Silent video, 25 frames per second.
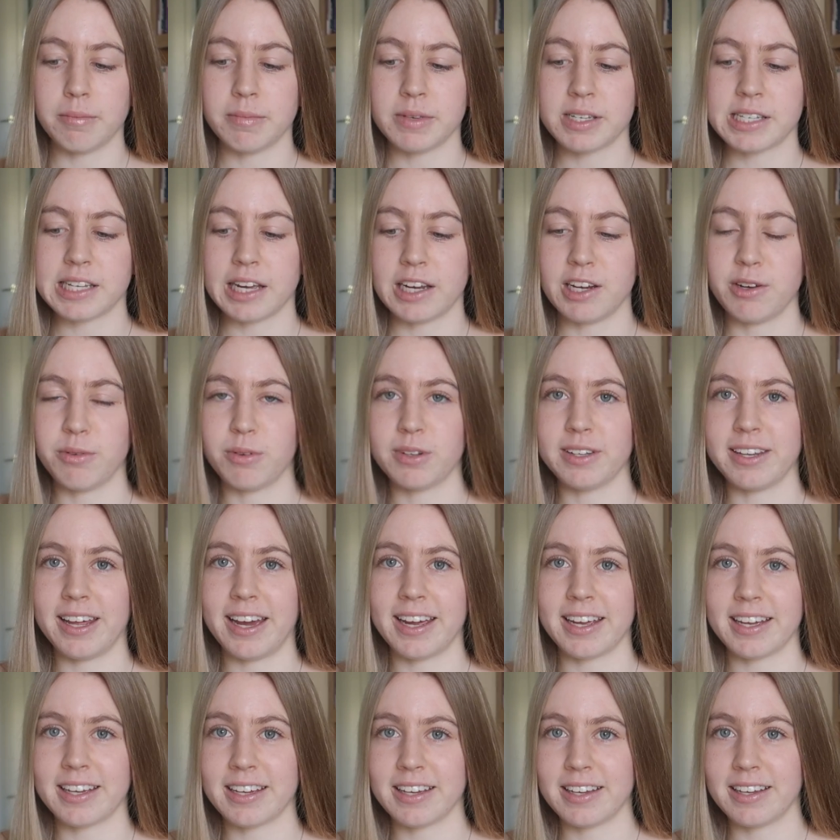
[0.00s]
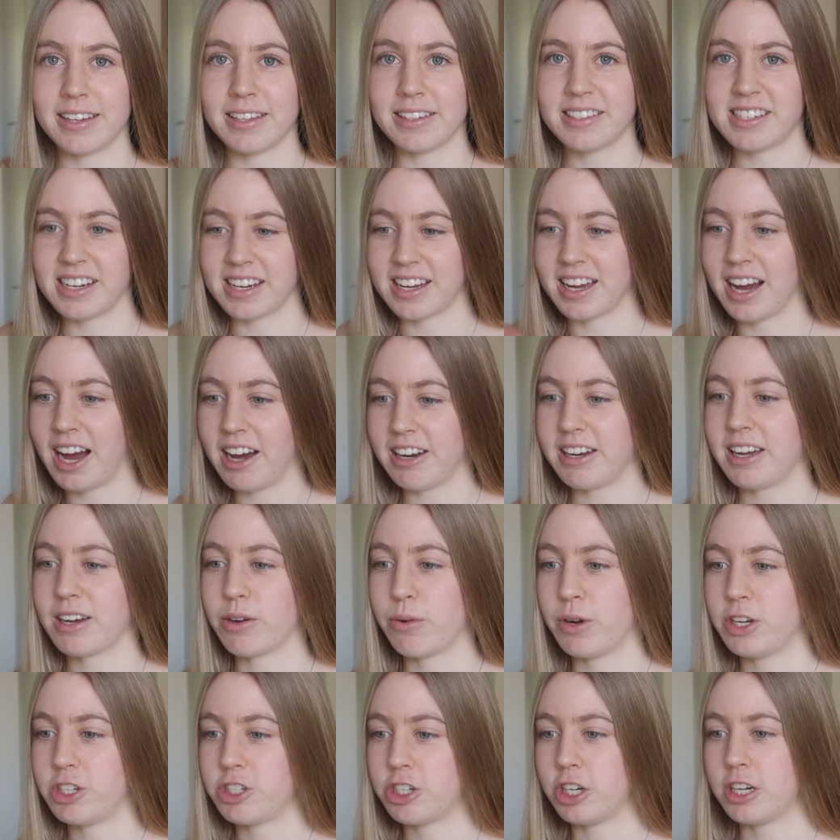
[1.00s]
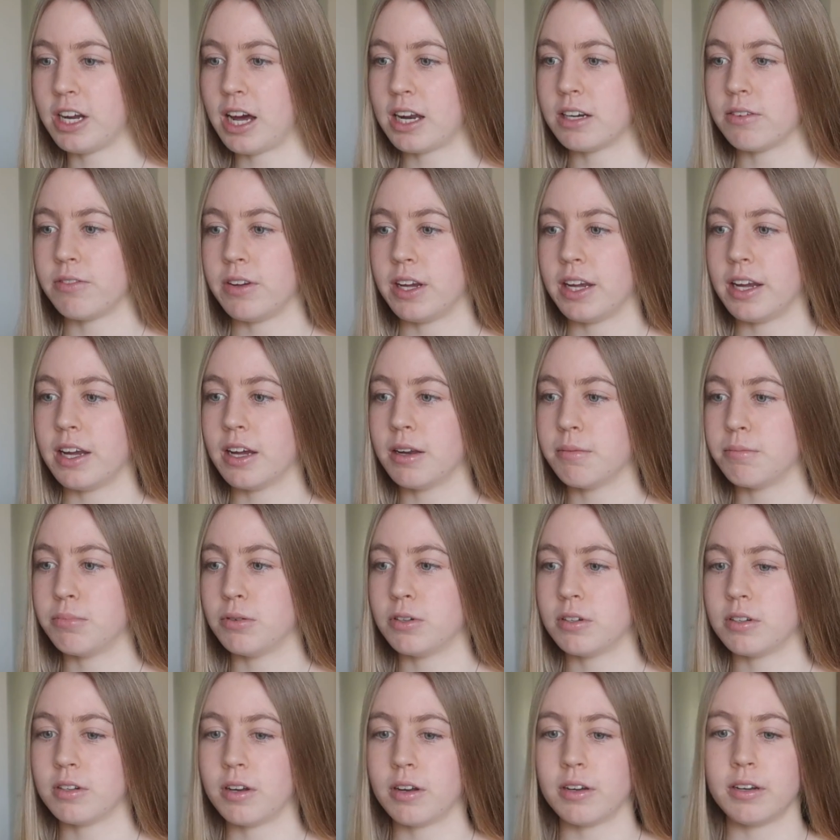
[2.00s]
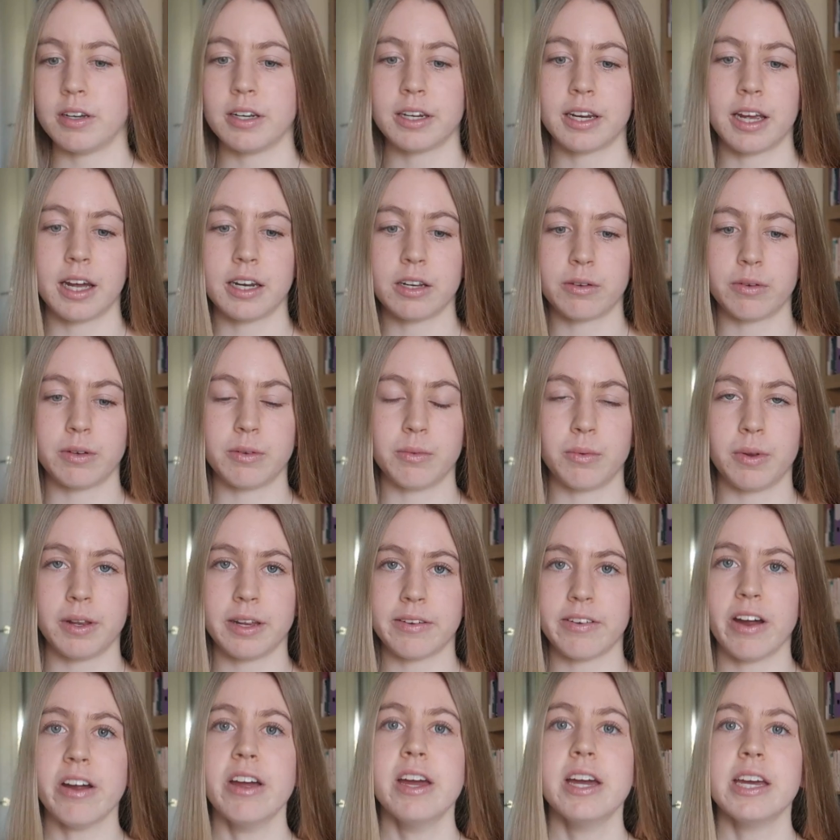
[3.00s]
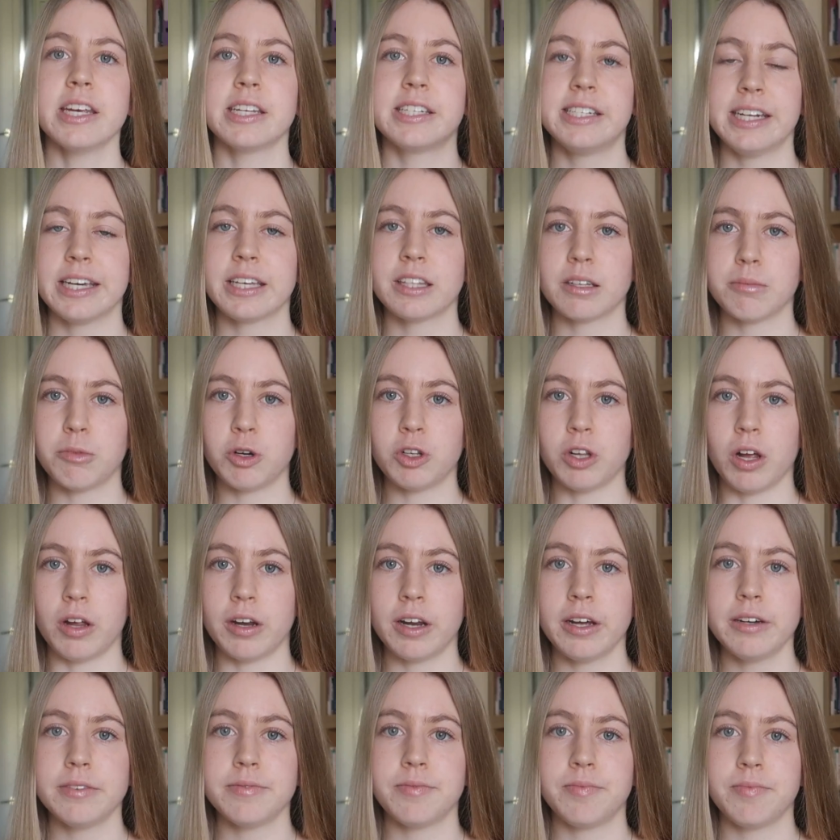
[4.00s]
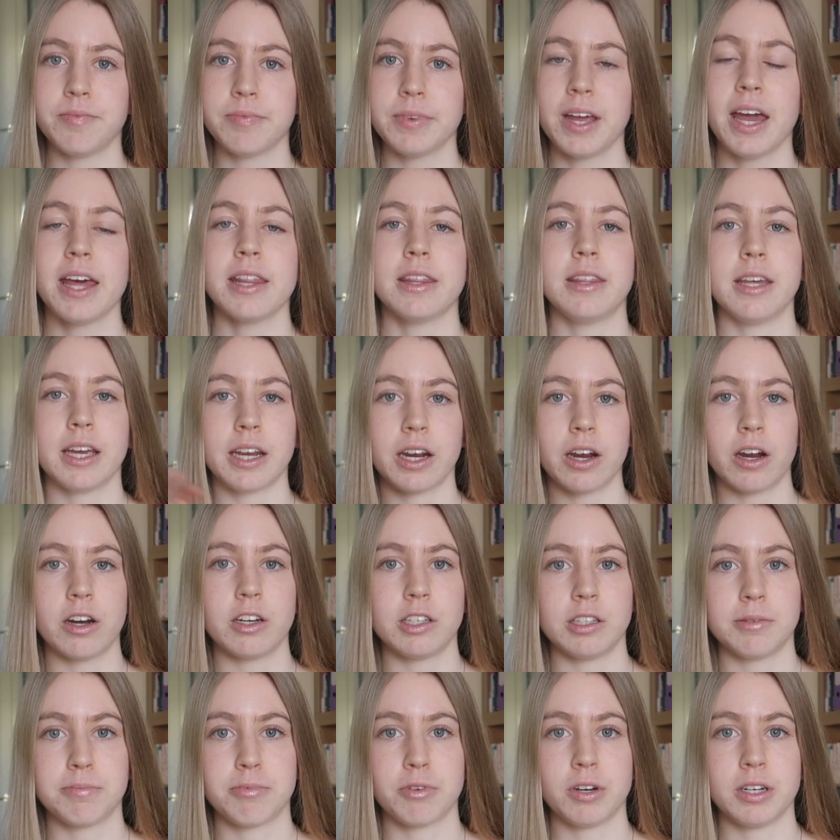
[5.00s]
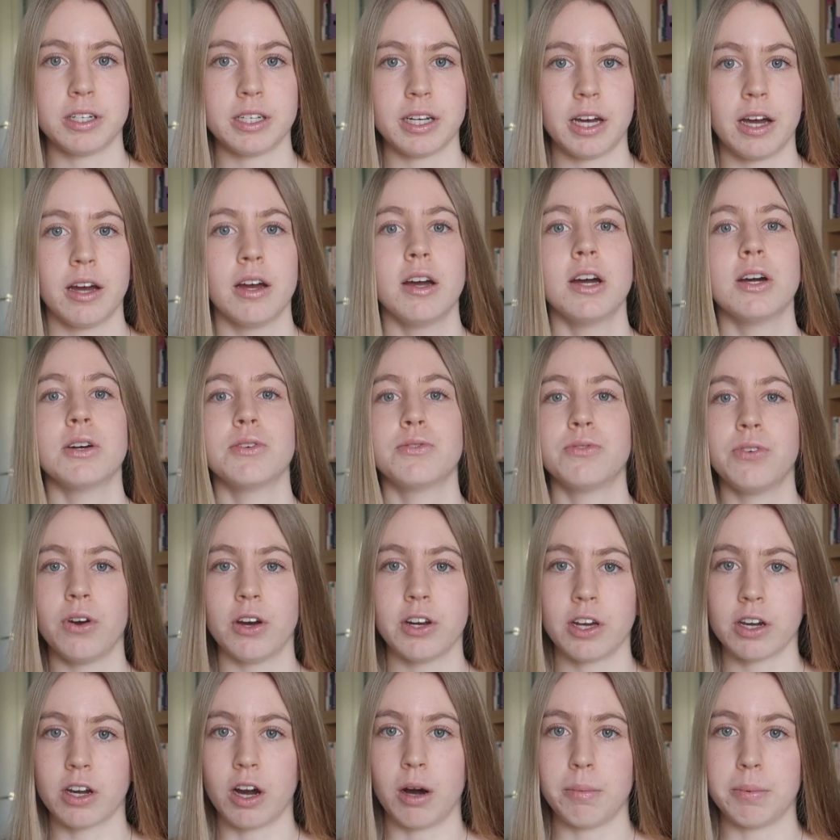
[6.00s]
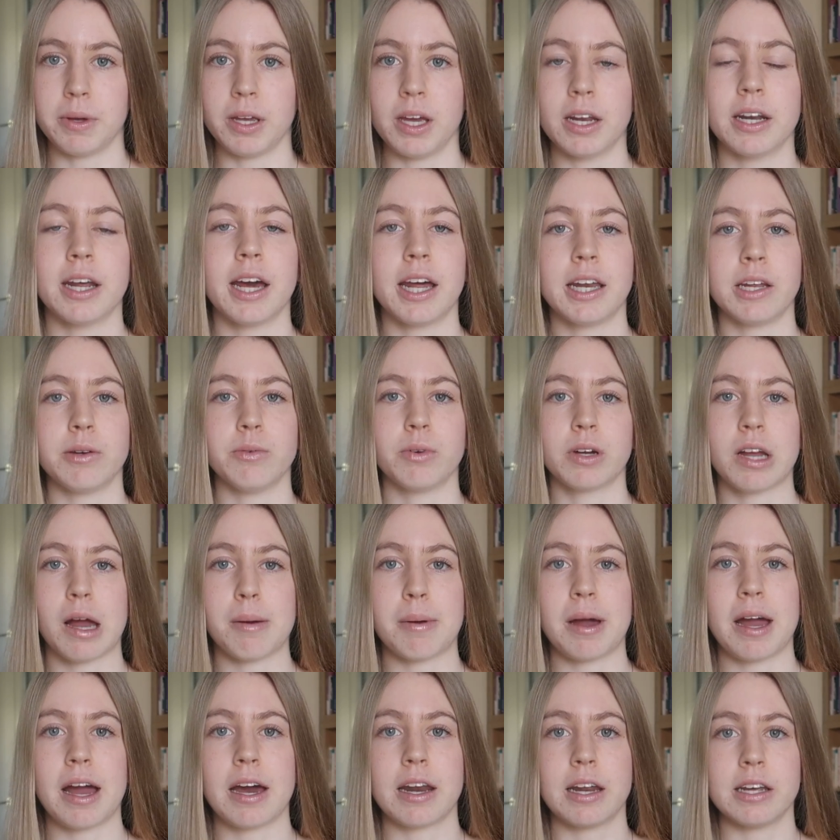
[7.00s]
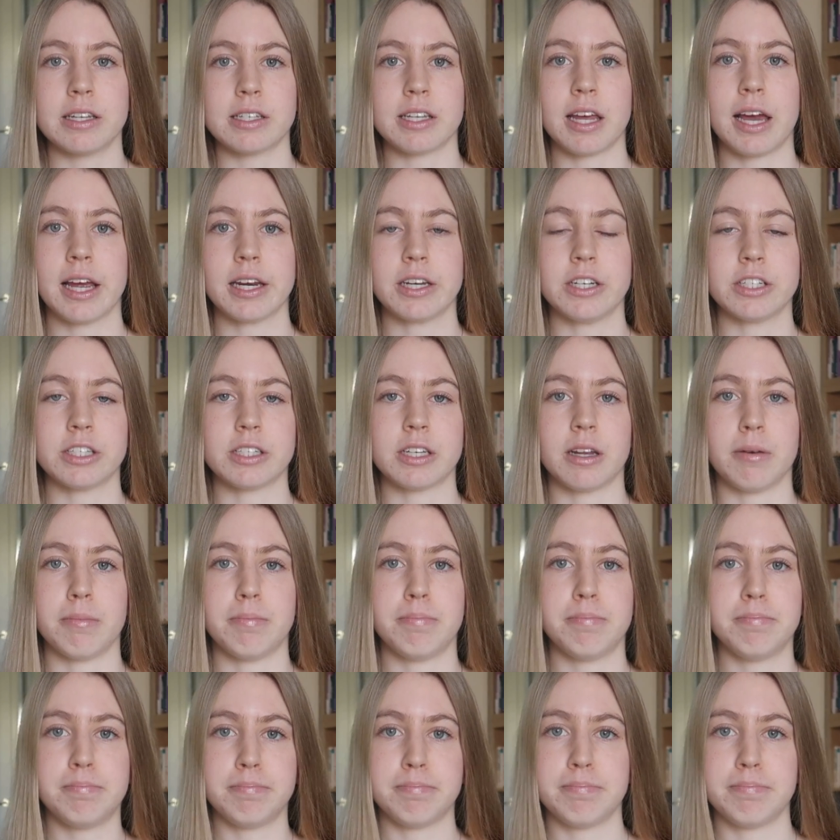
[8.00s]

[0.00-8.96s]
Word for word: So you want like to cut a question out of here and put it on, and cut a question, whatever, stick them all on it, then go to the printer, photocopy it, and it will come out as like just a